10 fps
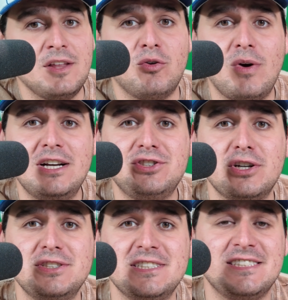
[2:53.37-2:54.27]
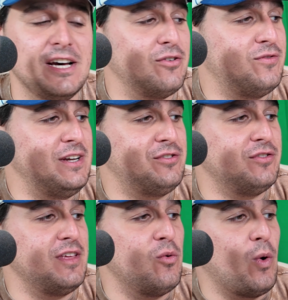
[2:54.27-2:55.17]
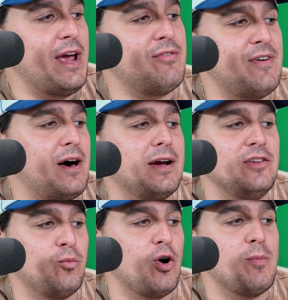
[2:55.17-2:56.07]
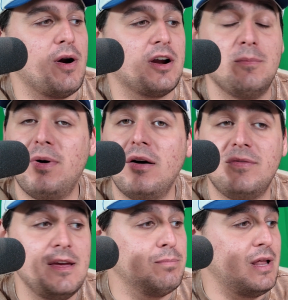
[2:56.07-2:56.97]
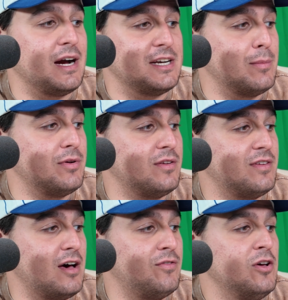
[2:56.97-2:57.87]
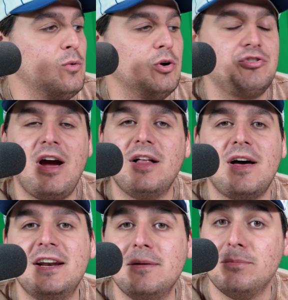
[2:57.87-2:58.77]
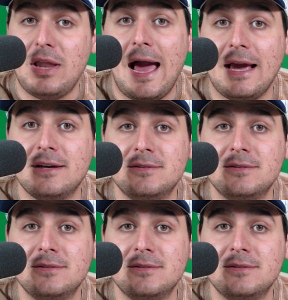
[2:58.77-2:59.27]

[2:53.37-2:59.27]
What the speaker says: the red jersey itself features the white Falcons wordmark above the block numbers itself, which are outlined in black.